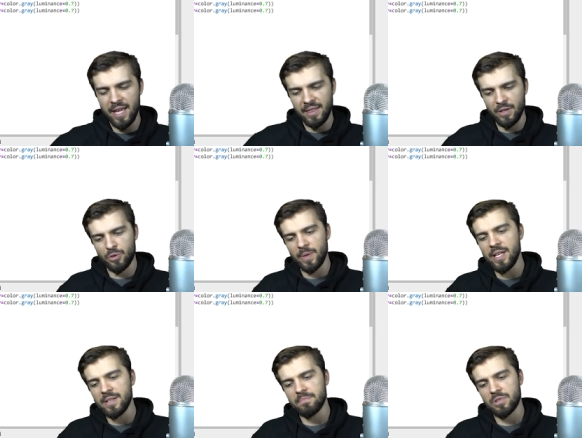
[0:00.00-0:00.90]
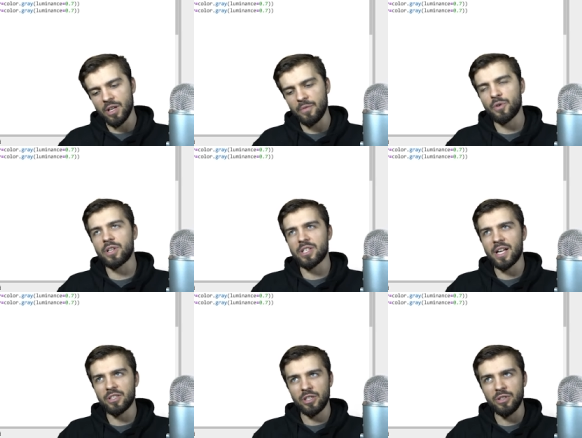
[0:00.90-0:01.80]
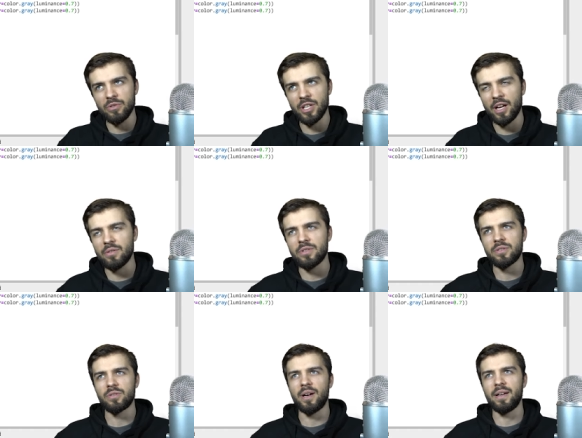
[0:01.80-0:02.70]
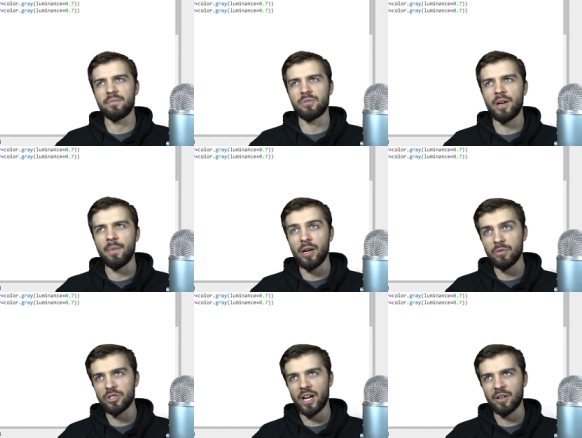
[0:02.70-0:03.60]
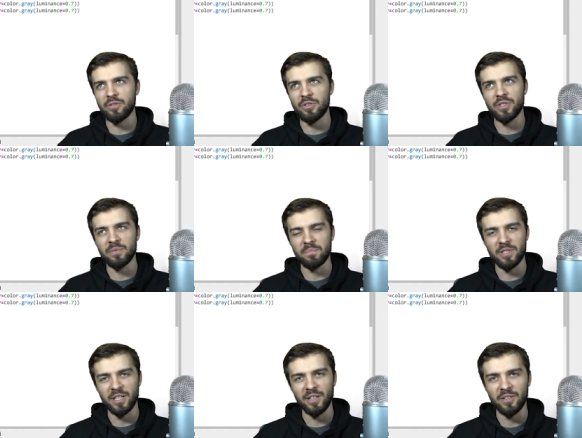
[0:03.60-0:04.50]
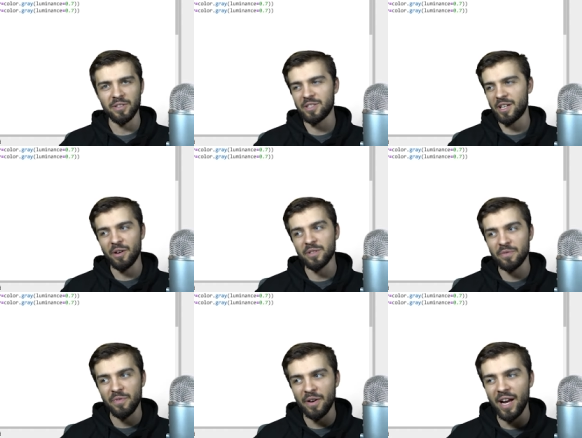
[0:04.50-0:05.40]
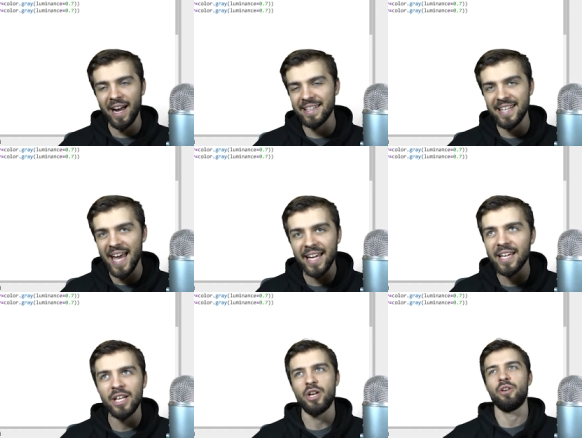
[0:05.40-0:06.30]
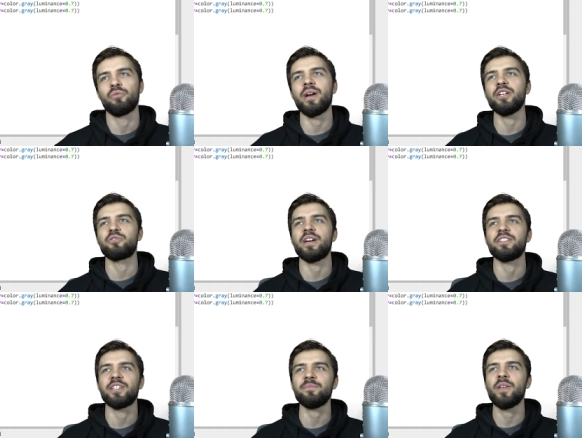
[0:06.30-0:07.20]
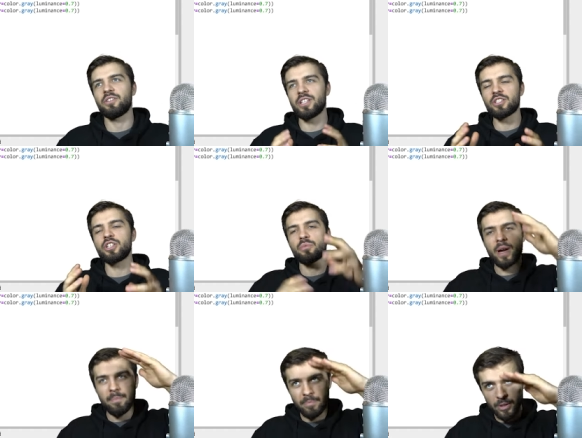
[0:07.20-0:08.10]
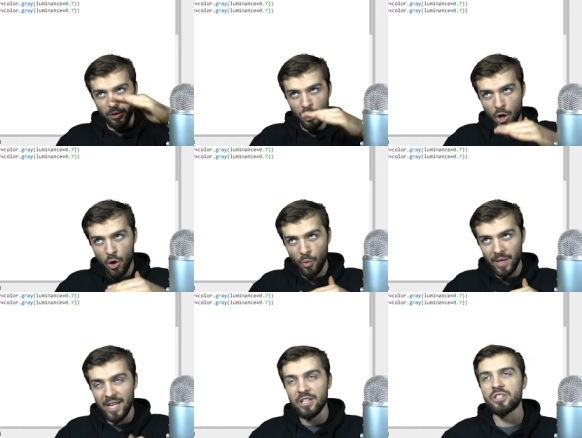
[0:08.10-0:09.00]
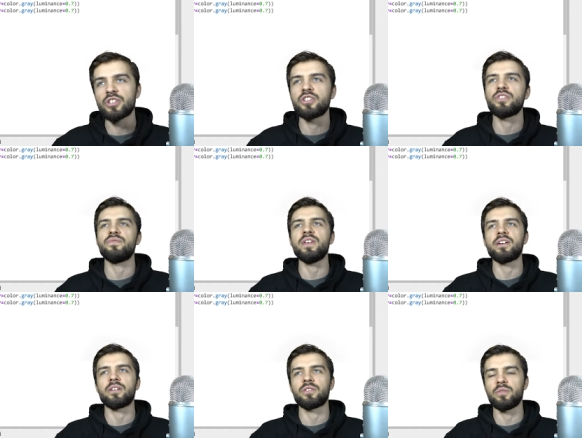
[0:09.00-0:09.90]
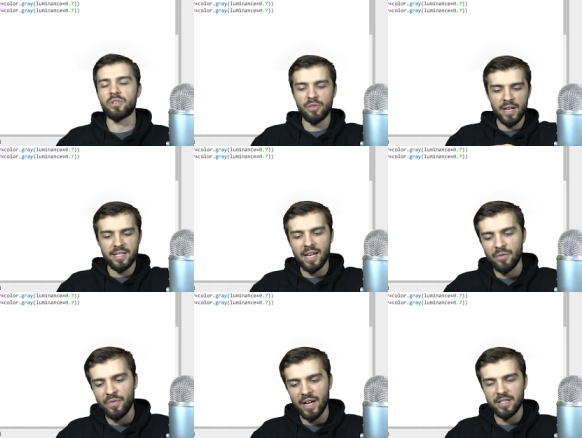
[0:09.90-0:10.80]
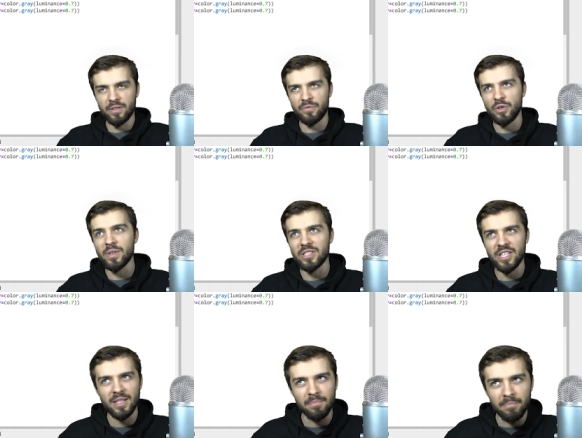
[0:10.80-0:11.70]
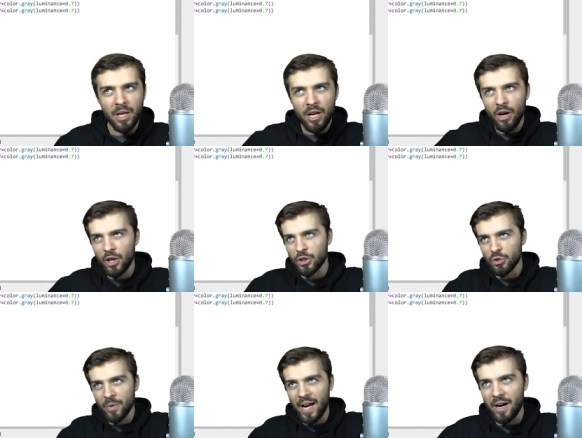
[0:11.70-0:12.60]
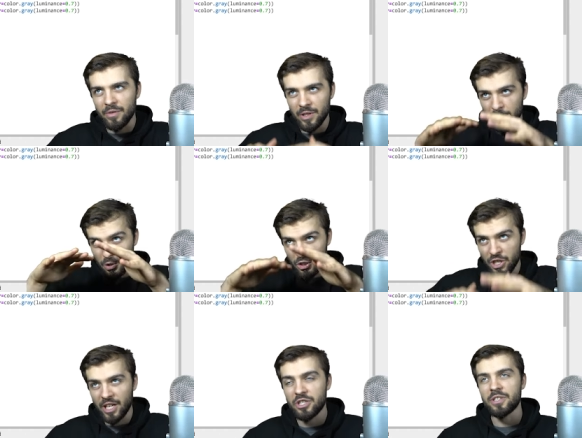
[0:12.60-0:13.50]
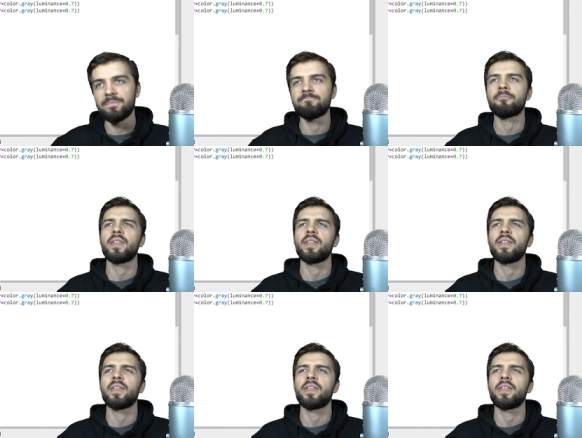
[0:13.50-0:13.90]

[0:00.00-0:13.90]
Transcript: The three D software doesn't actually do shadows, so I create my own shadows using cylinders. I know it's a very high-tech ray tracing. They're essentially right below each sphere, so it creates that effect of you can see them on the ground, the projection.